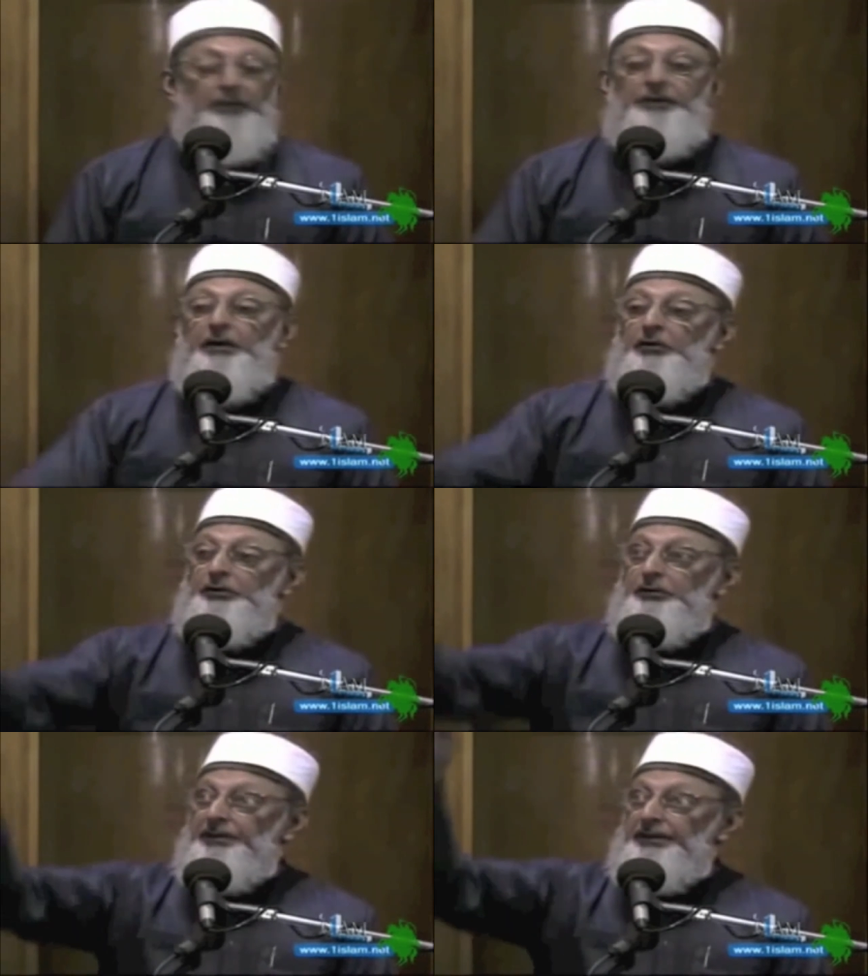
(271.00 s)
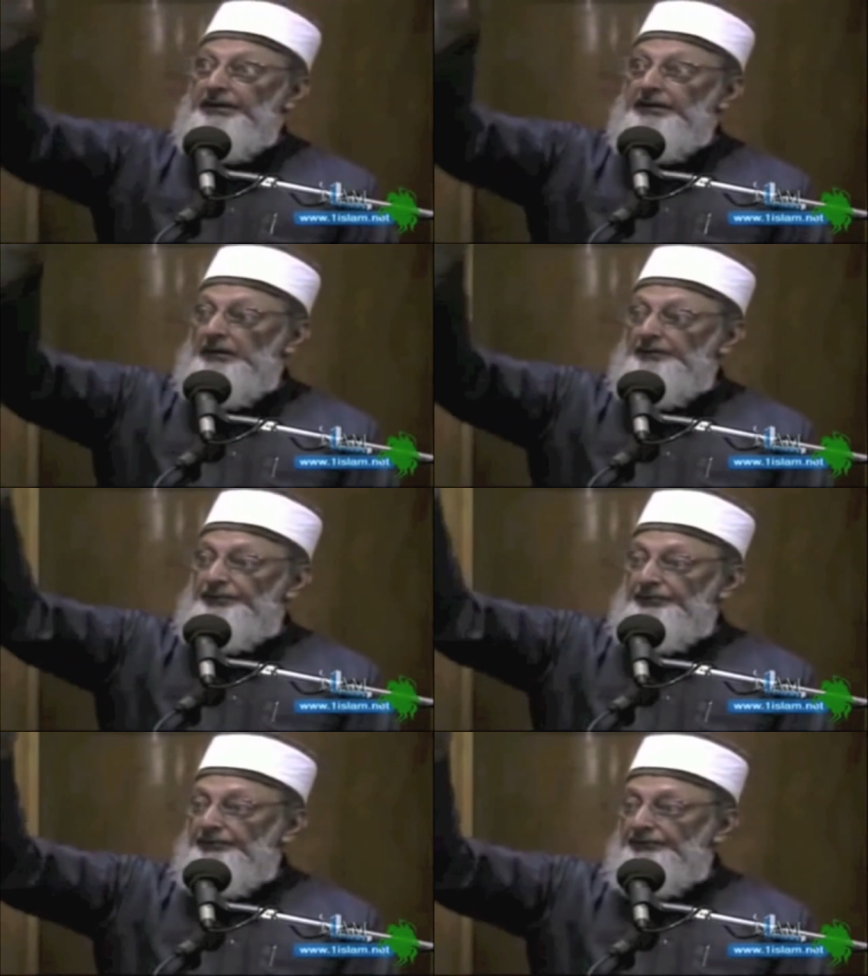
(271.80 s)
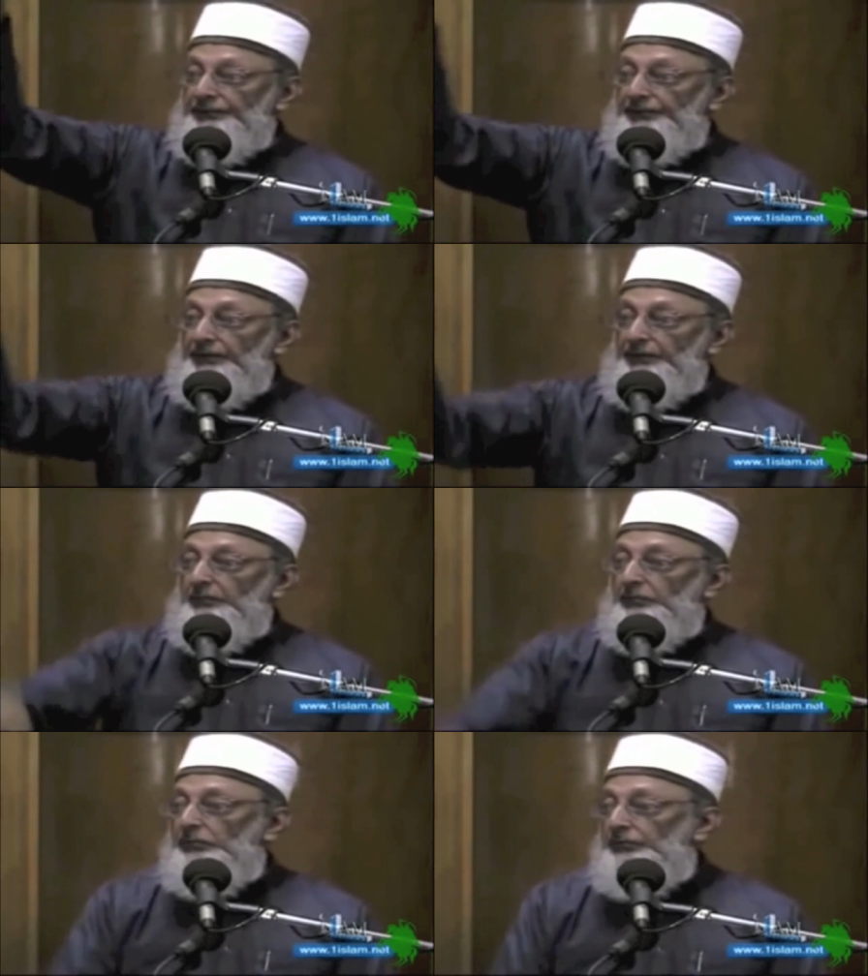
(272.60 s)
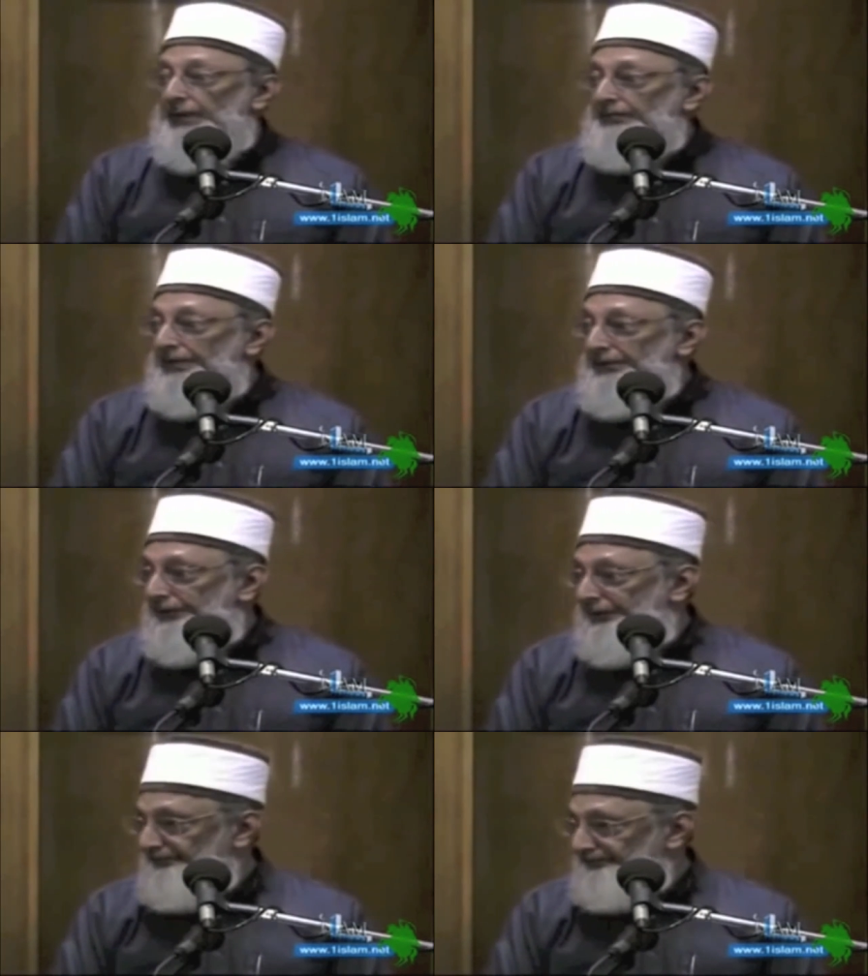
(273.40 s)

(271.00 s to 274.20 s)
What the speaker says: There are going to be eclipses of the sun and the moon that month.